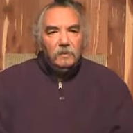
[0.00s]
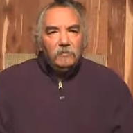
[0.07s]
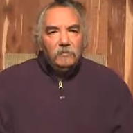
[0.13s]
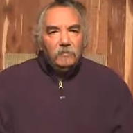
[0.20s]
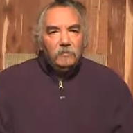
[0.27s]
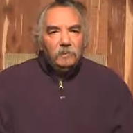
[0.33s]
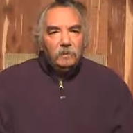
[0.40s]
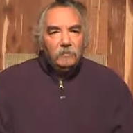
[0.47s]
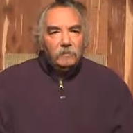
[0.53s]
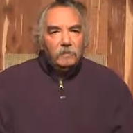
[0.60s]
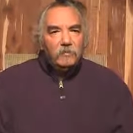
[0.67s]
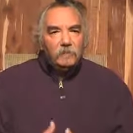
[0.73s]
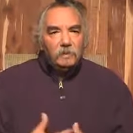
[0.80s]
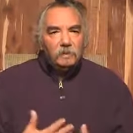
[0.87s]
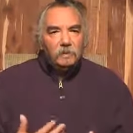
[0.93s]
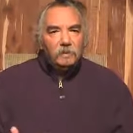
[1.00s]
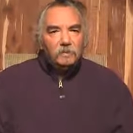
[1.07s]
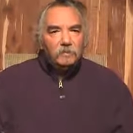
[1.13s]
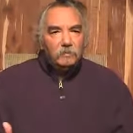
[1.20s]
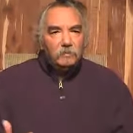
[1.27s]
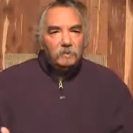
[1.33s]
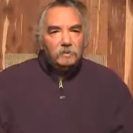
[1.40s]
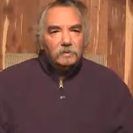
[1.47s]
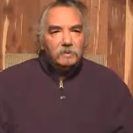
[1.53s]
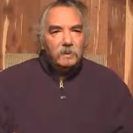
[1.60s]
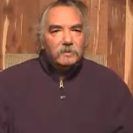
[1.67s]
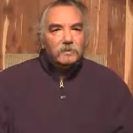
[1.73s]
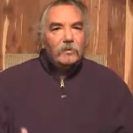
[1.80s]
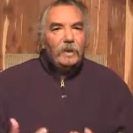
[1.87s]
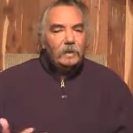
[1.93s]
from a level of uh, not so much
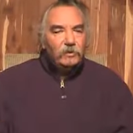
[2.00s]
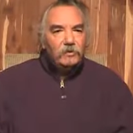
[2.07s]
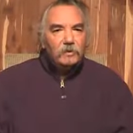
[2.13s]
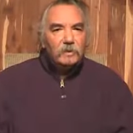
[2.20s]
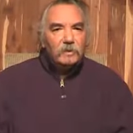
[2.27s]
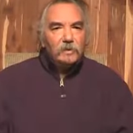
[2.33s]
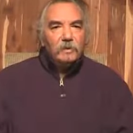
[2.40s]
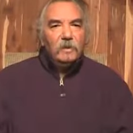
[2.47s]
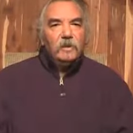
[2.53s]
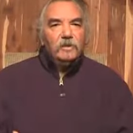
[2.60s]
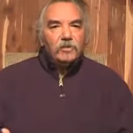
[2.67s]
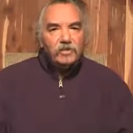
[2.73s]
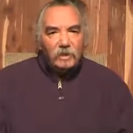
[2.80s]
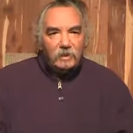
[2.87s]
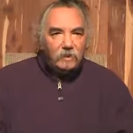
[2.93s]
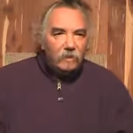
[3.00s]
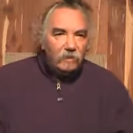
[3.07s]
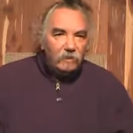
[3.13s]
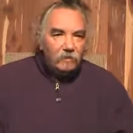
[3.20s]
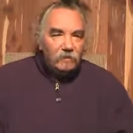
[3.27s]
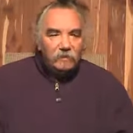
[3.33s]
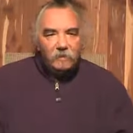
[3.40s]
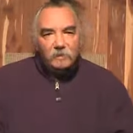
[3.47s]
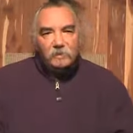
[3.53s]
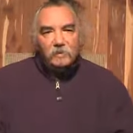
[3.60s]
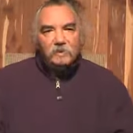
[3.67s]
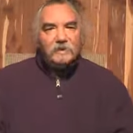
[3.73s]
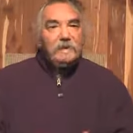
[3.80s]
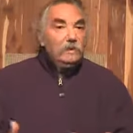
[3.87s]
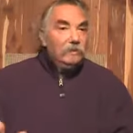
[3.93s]
strategy and agenda
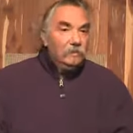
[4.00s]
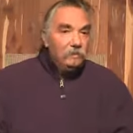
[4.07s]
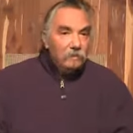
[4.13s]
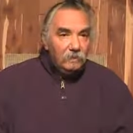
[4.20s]
and deal,